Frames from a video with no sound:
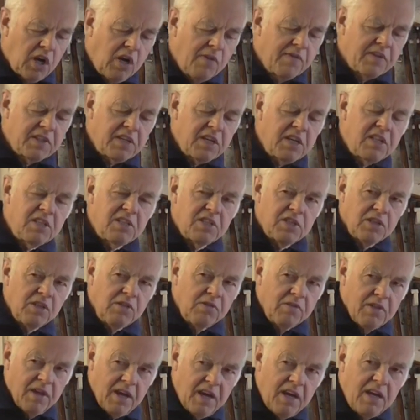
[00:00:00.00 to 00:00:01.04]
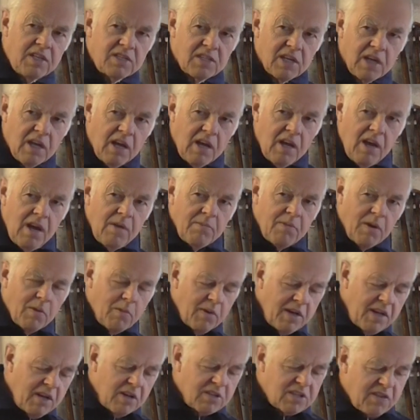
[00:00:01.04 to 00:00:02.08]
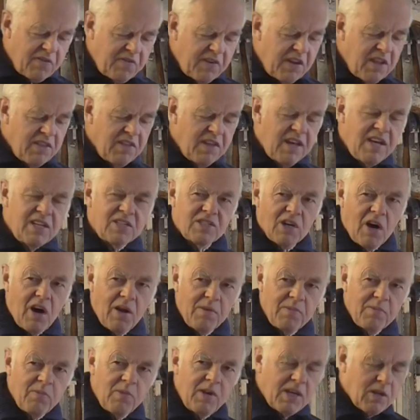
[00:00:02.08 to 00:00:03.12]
Hoover didn't do these, but we used to fit these on.